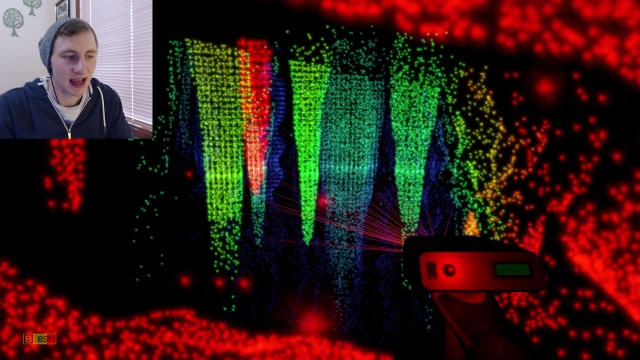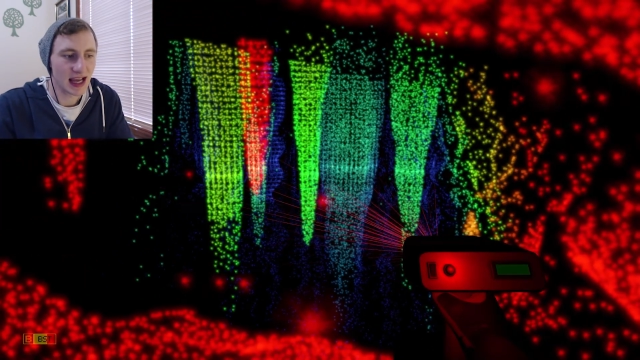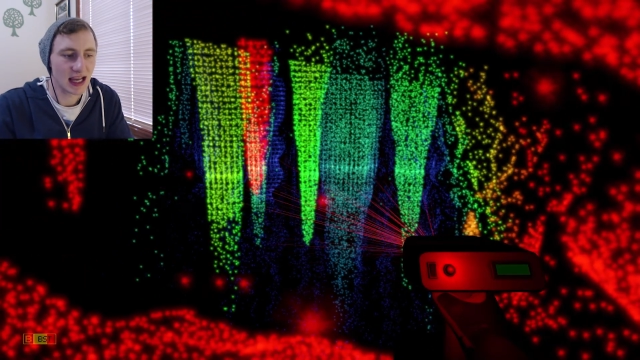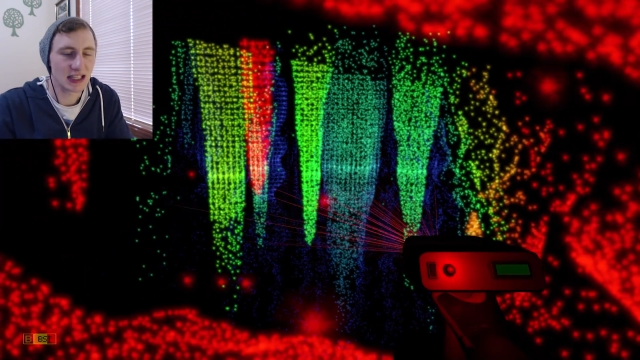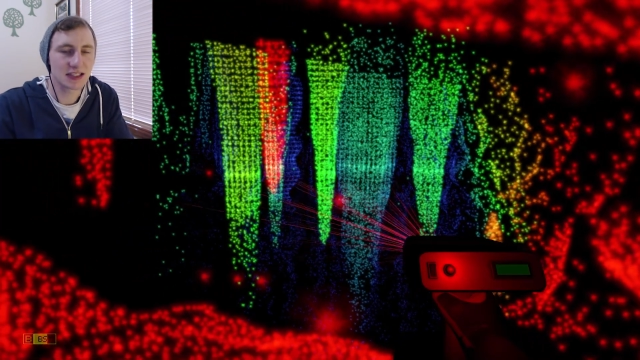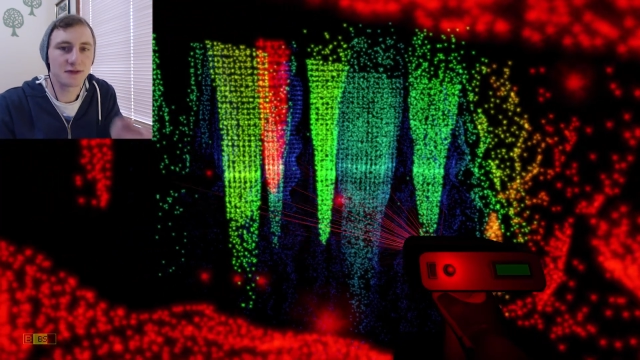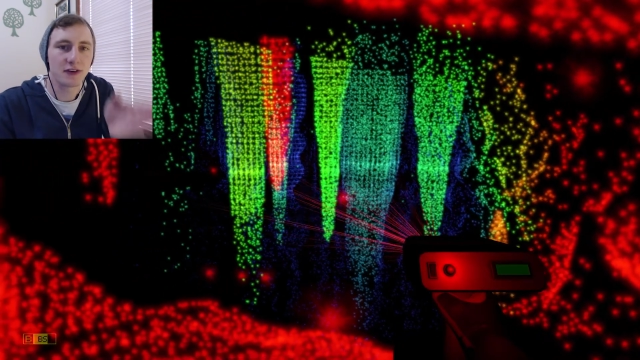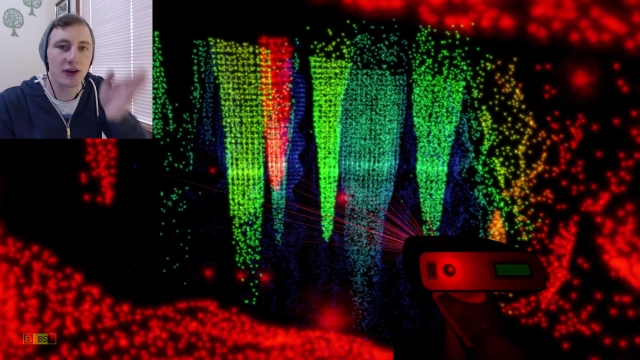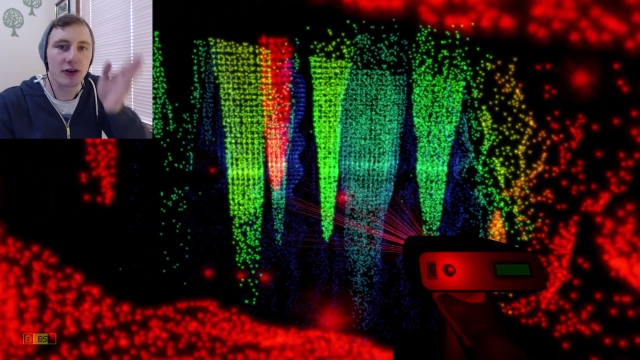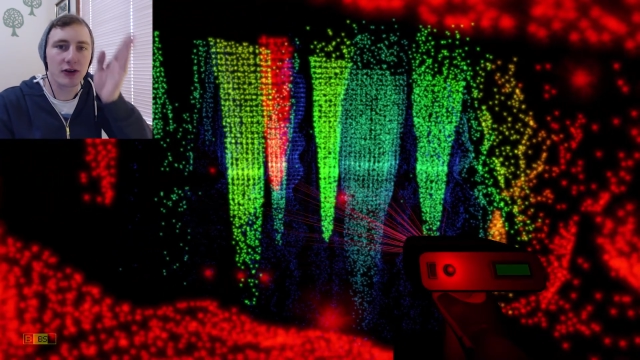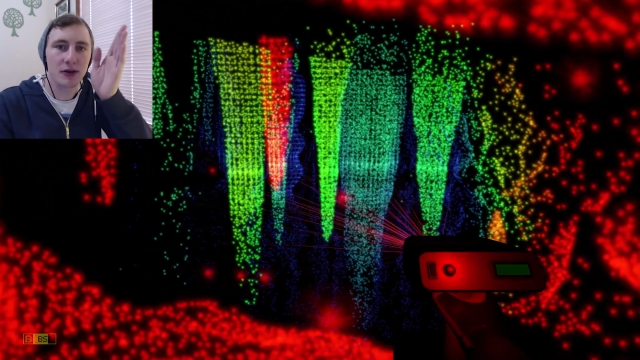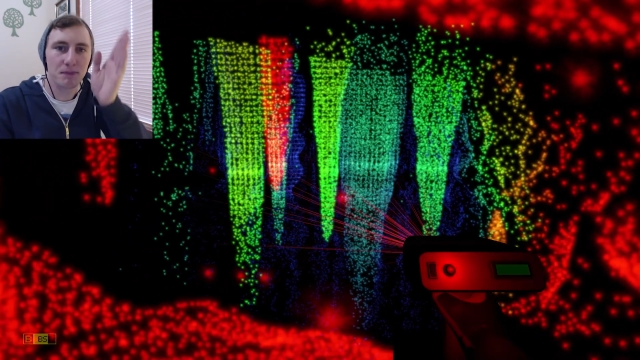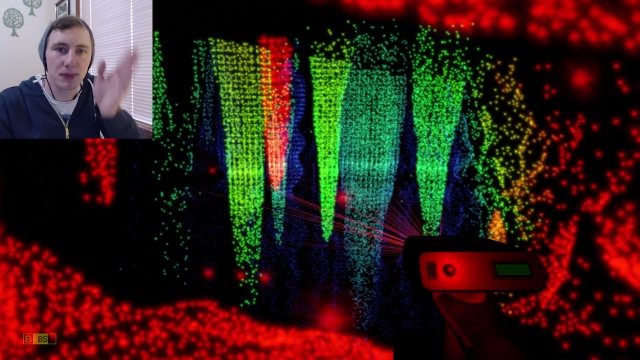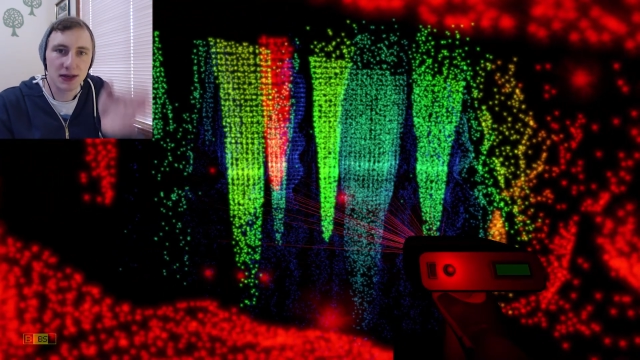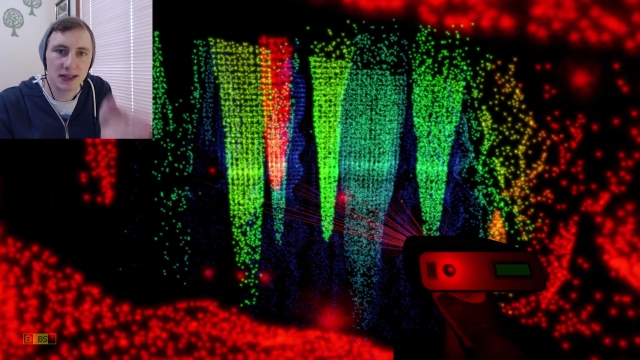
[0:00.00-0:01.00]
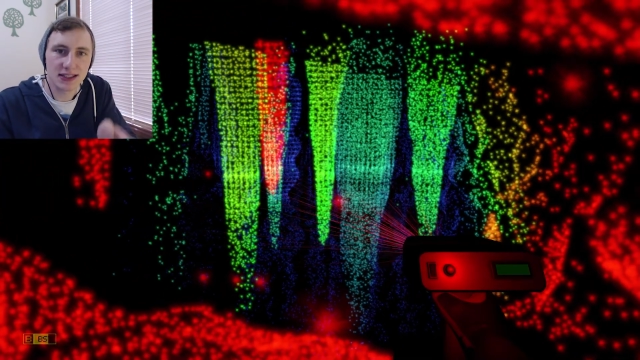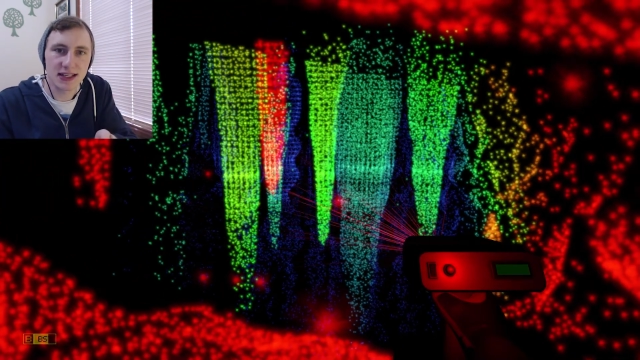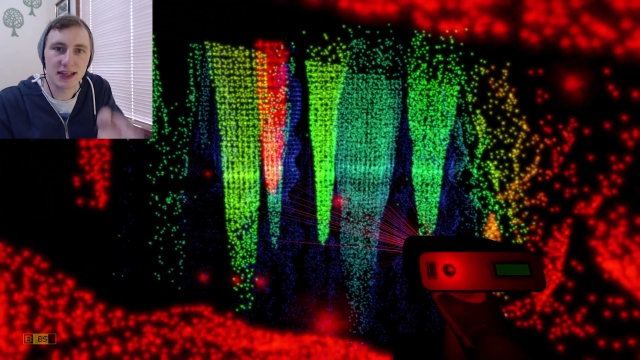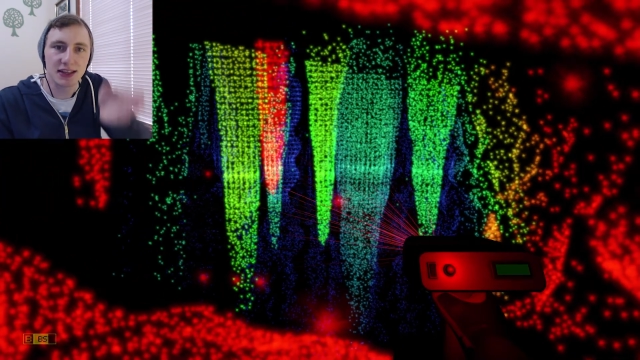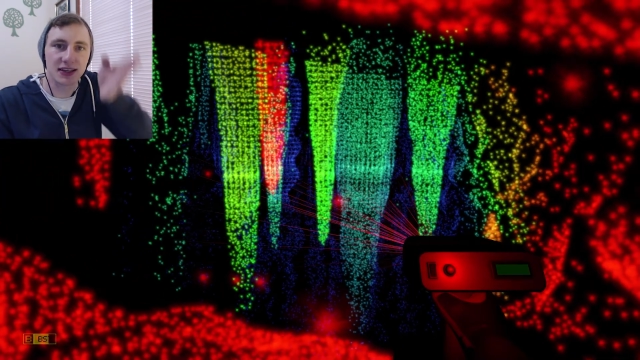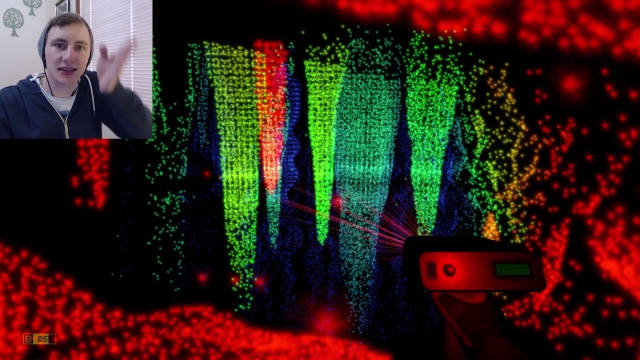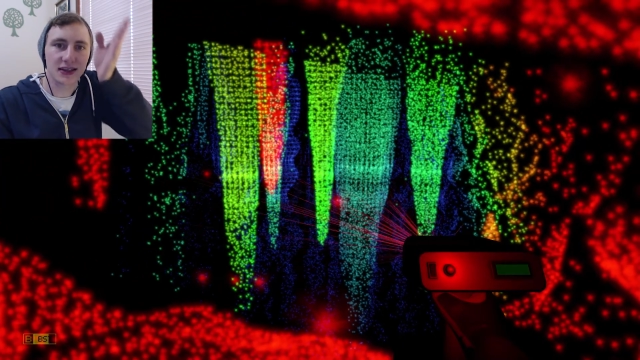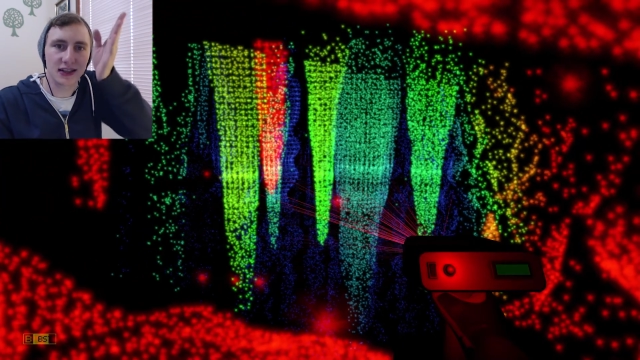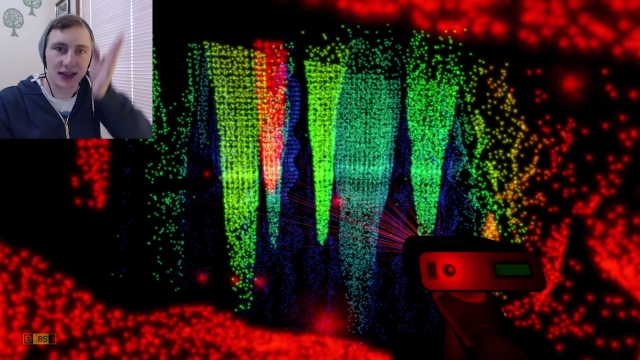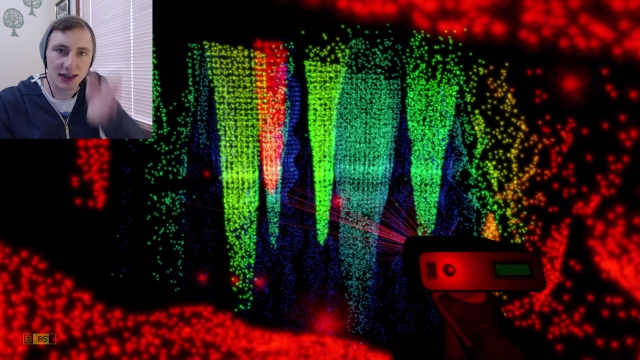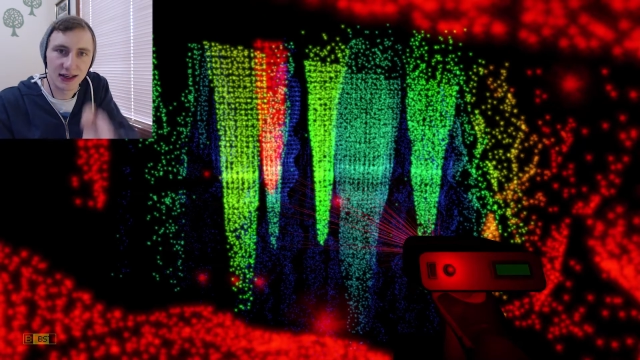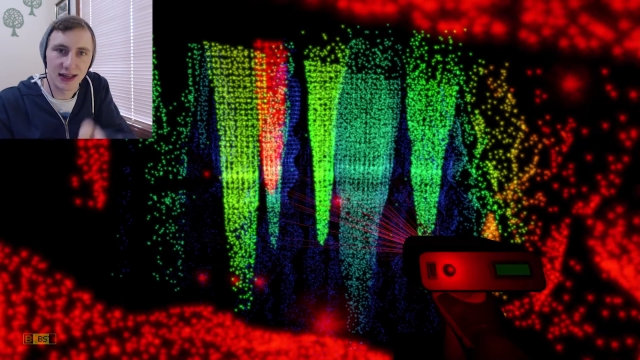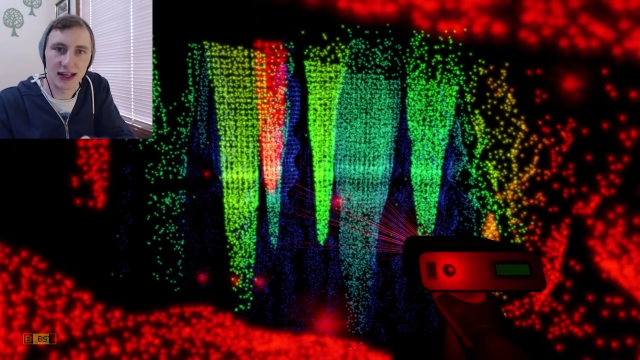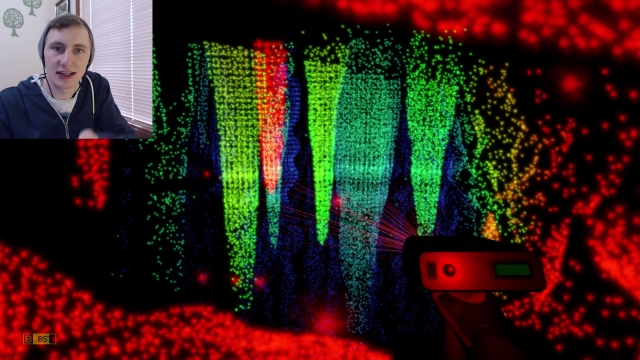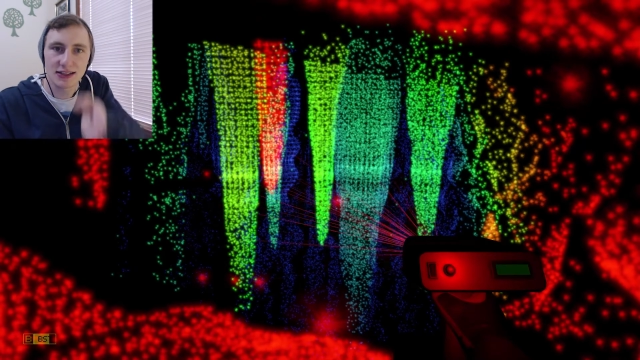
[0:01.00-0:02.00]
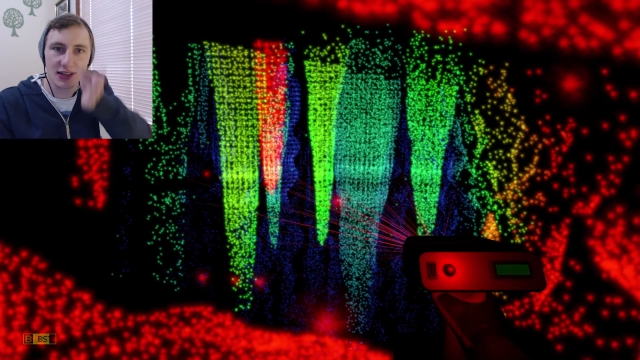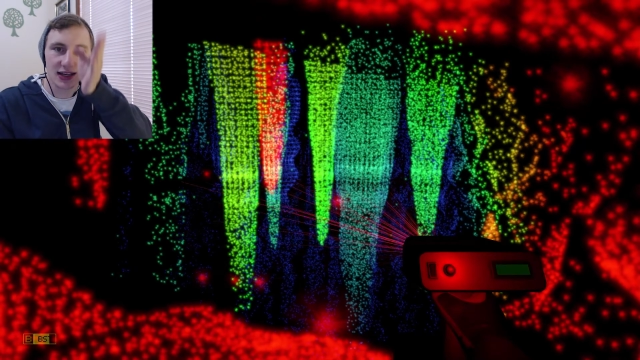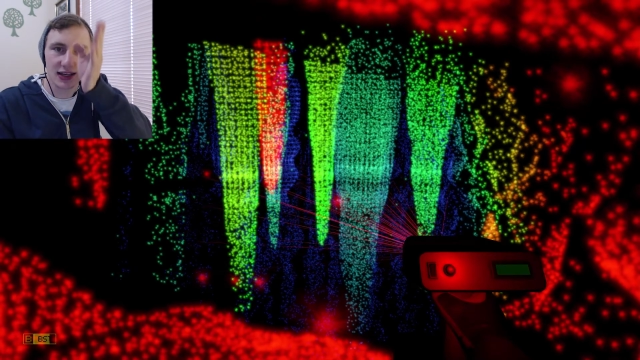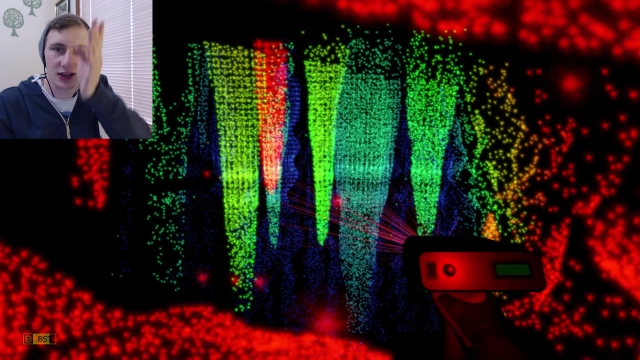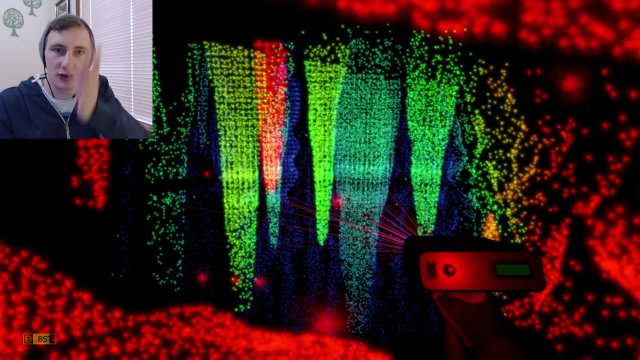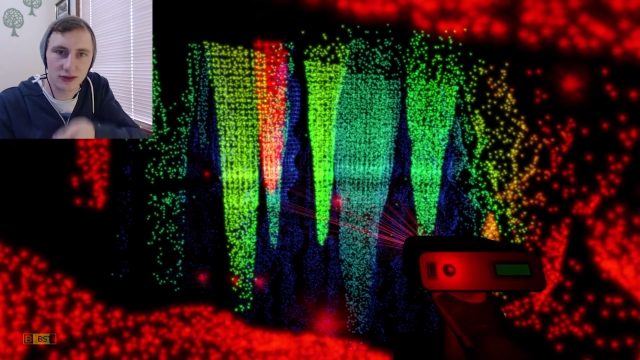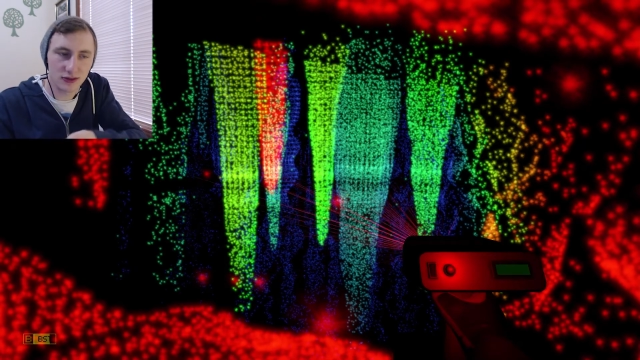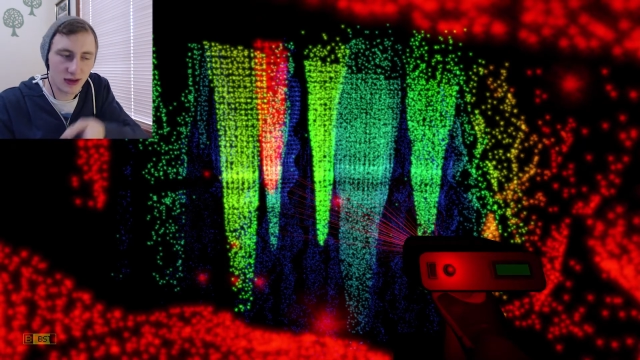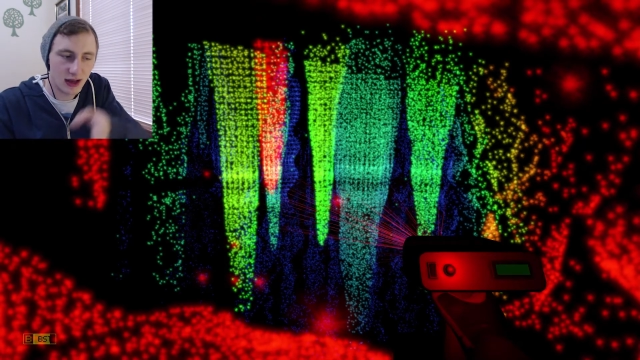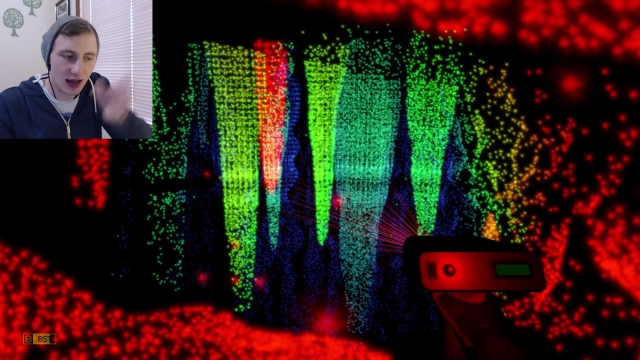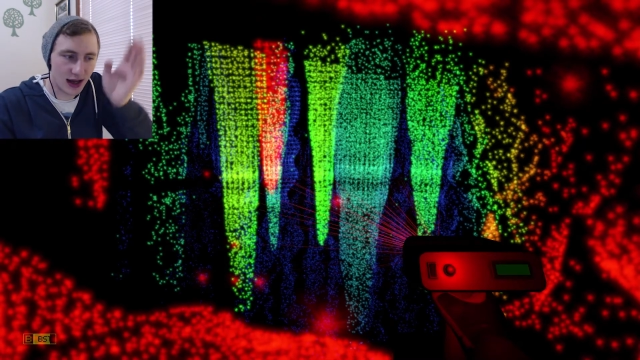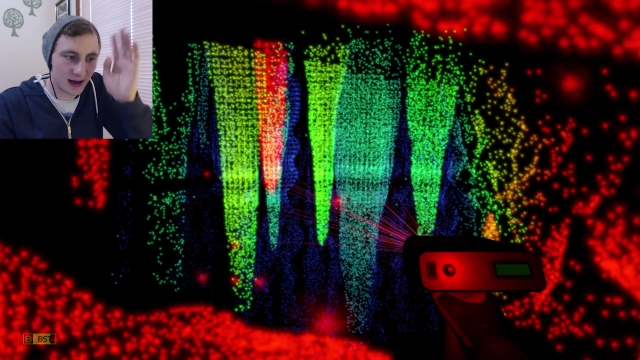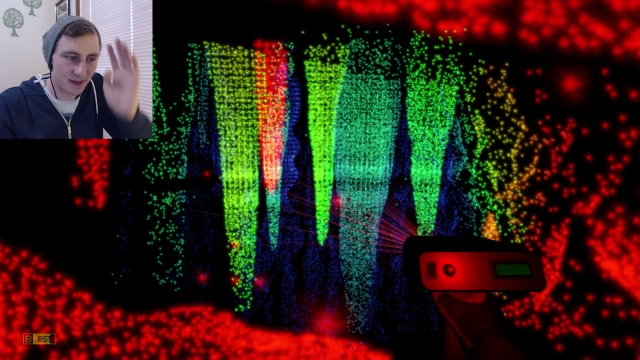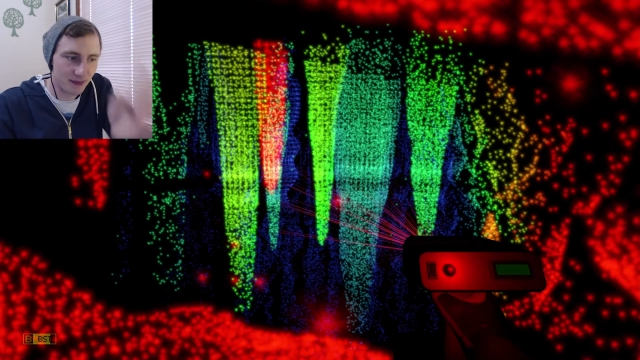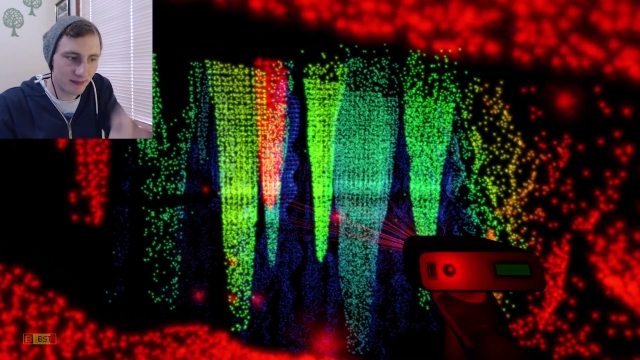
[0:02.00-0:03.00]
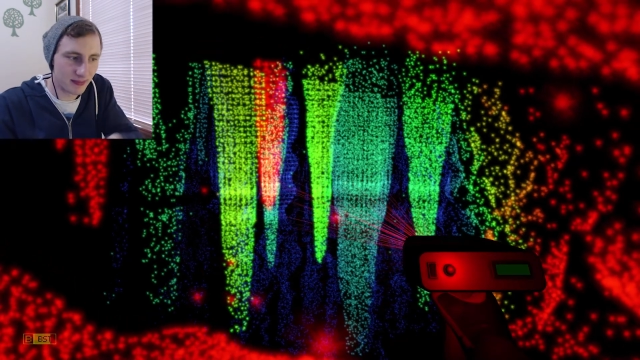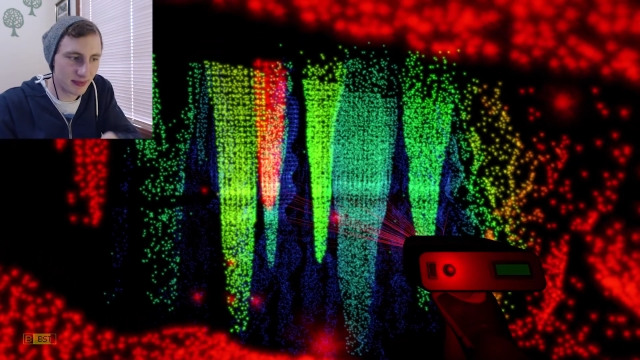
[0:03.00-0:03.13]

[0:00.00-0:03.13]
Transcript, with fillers: it's very particular. It's like a,